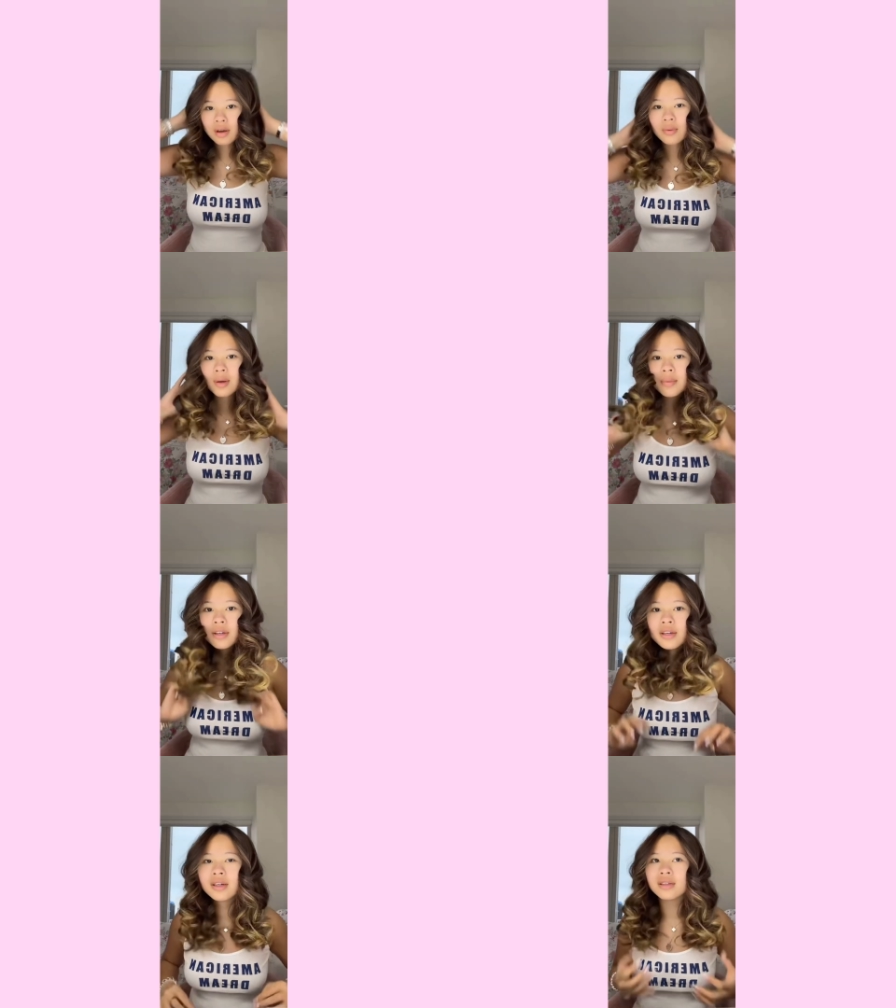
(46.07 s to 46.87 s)
wait,
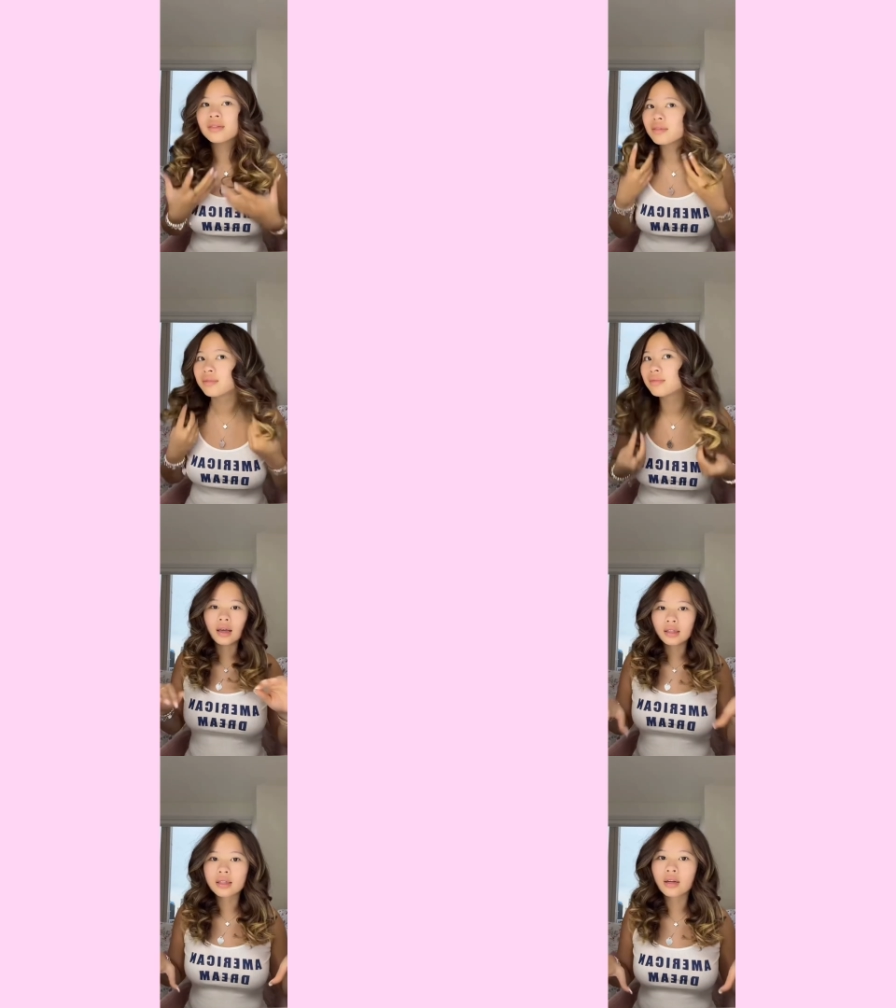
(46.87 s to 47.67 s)
period.
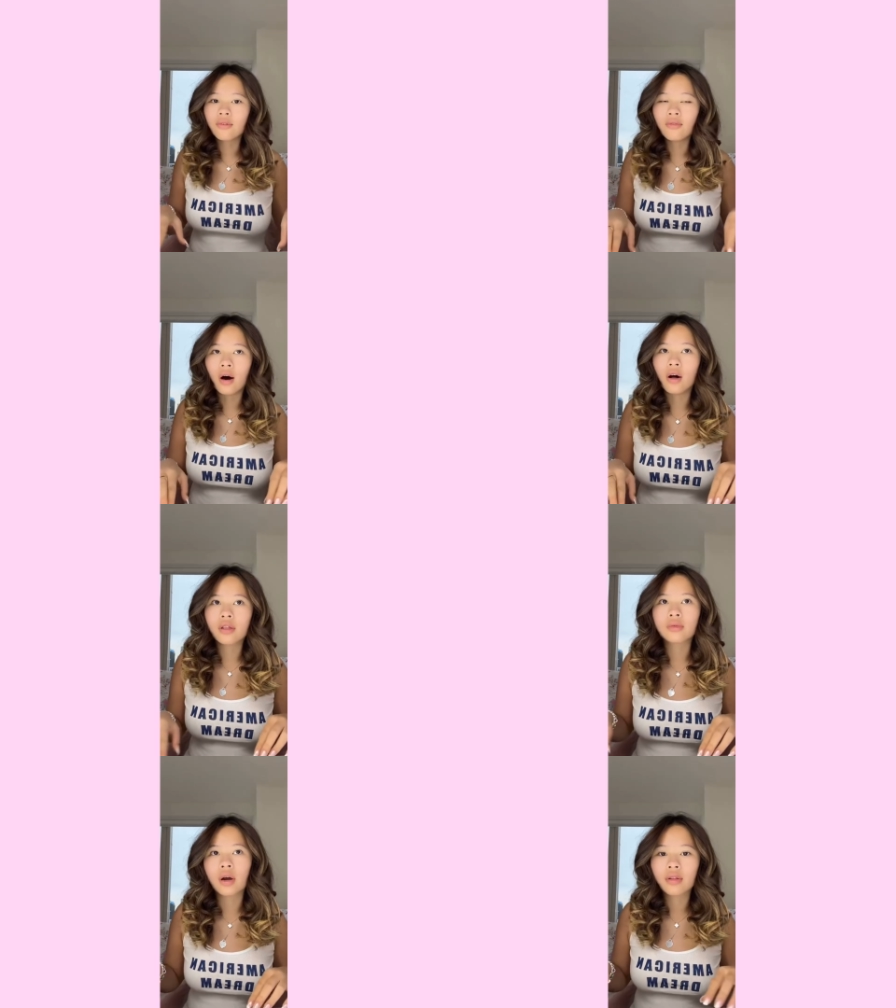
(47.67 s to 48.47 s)
It's gonna fall
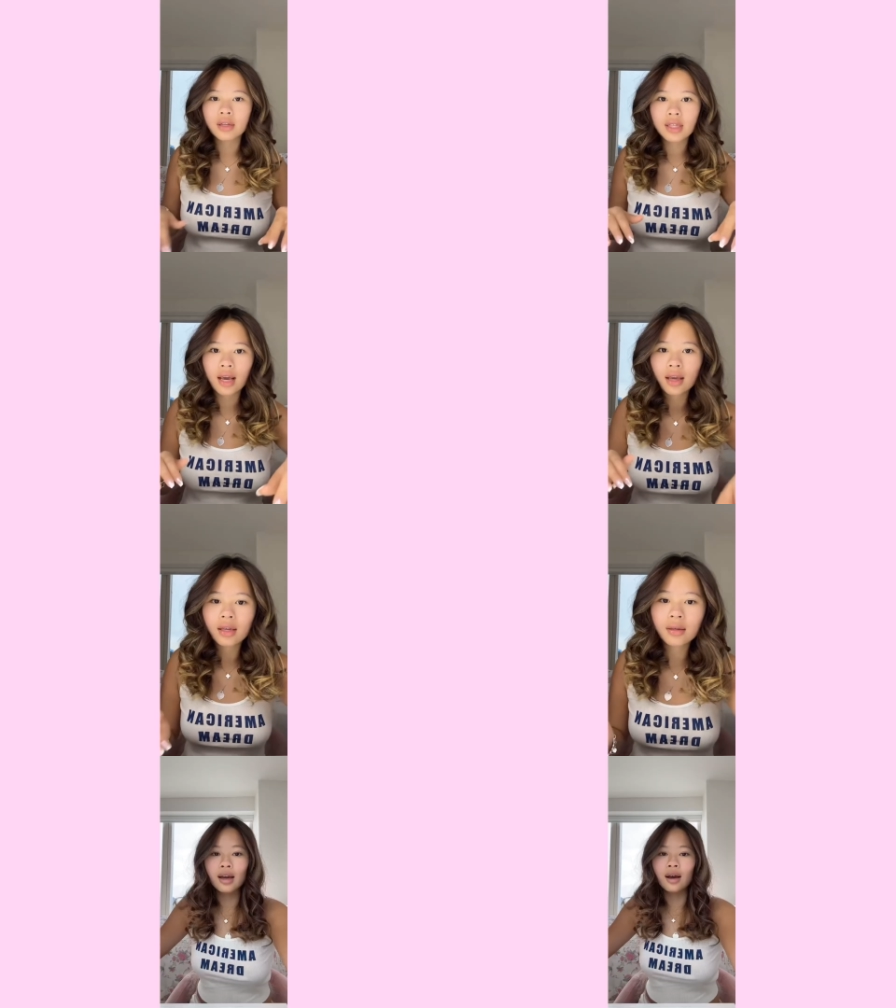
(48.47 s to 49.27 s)
throughout the day.
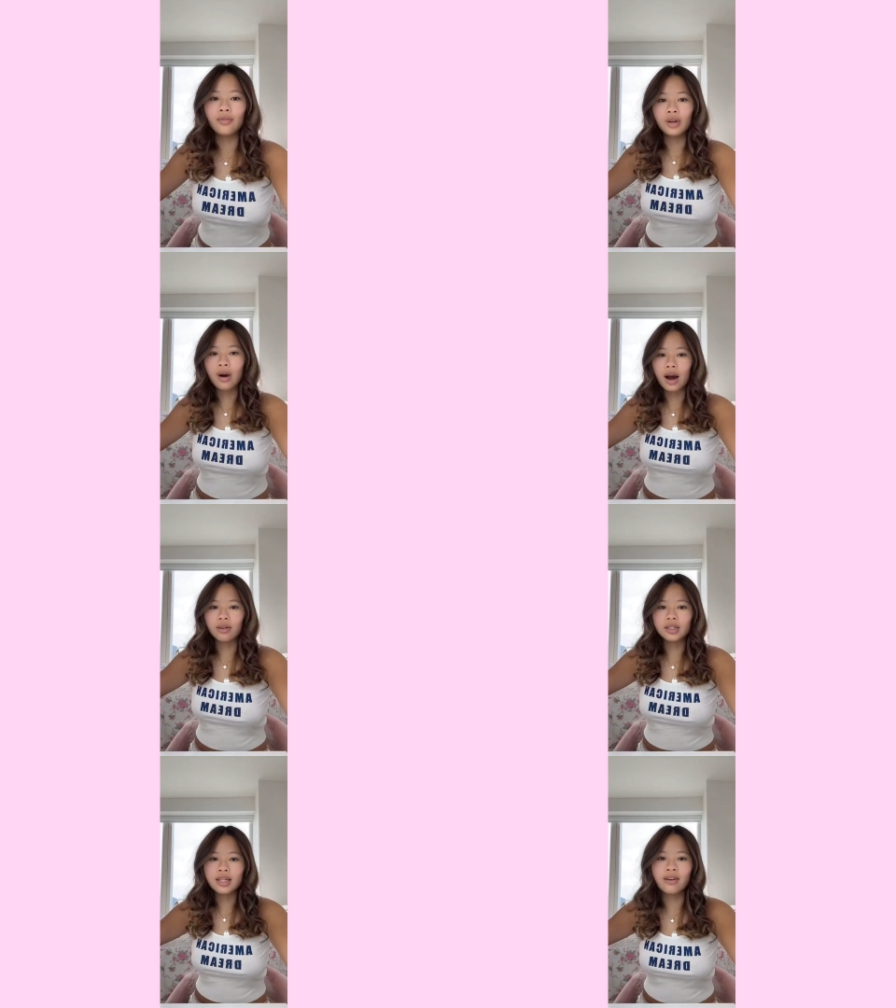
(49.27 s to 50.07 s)
A few
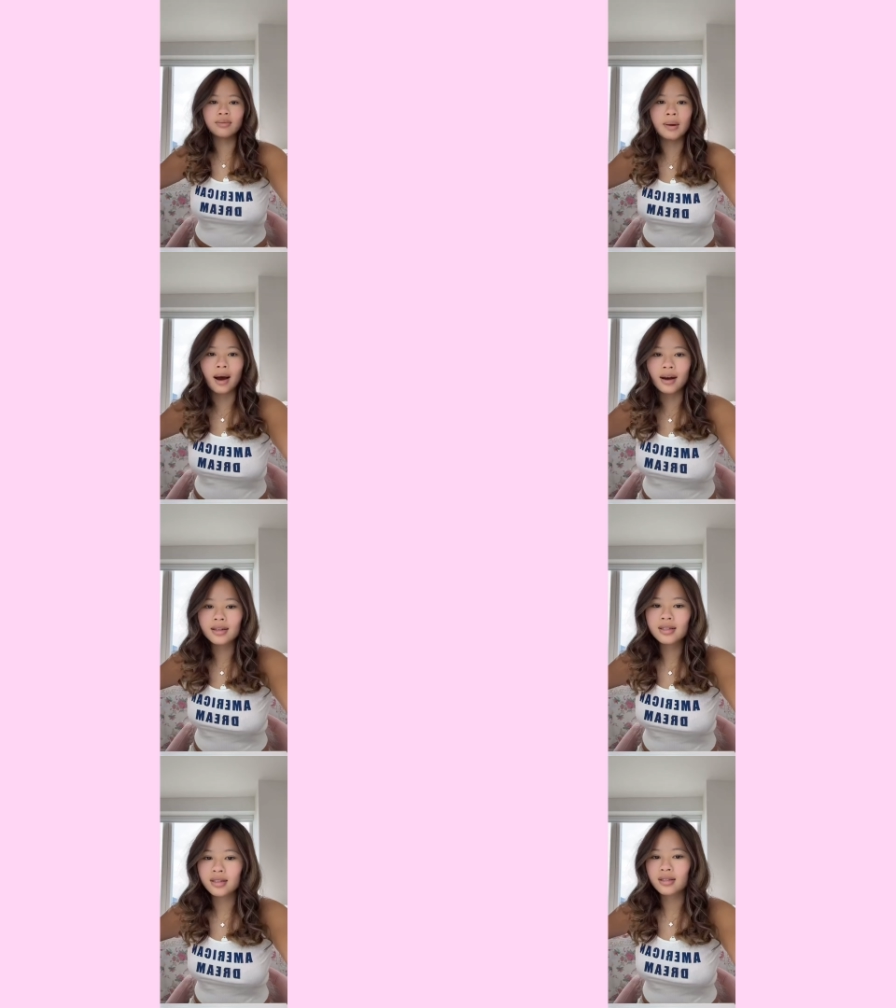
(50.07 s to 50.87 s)
hours have
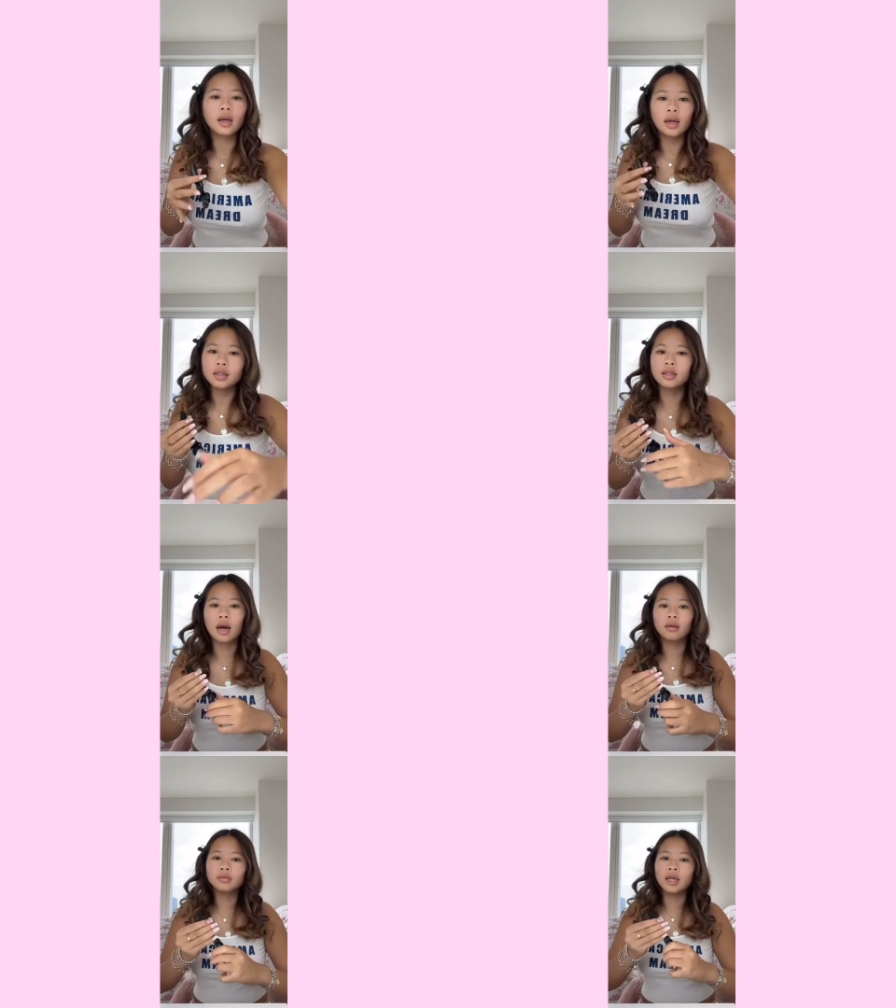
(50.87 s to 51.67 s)
passed. It's
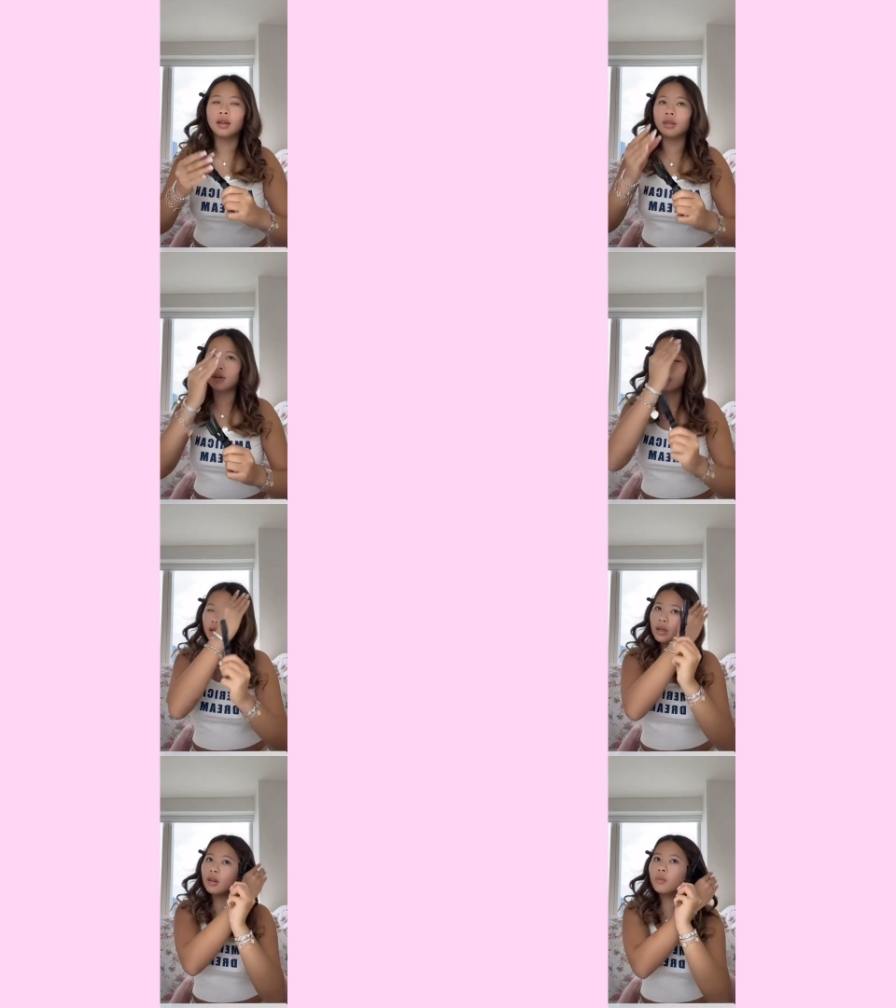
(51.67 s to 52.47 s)
now 10:30
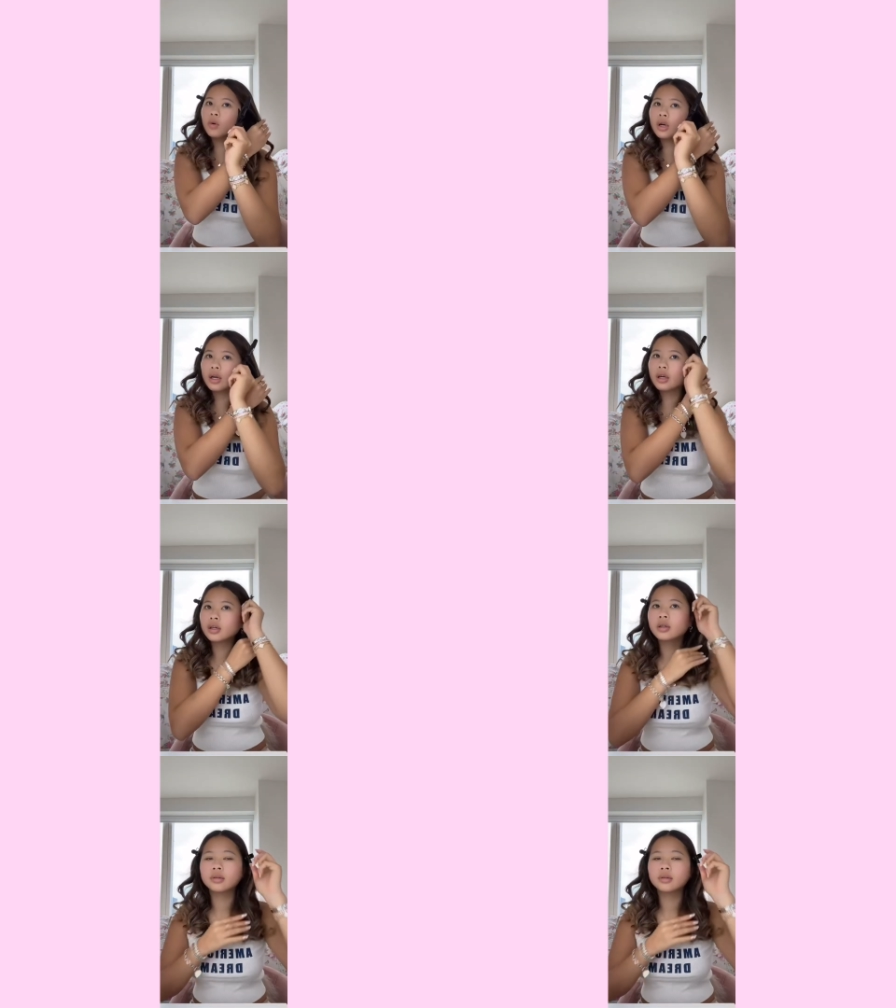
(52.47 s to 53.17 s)
in the morning.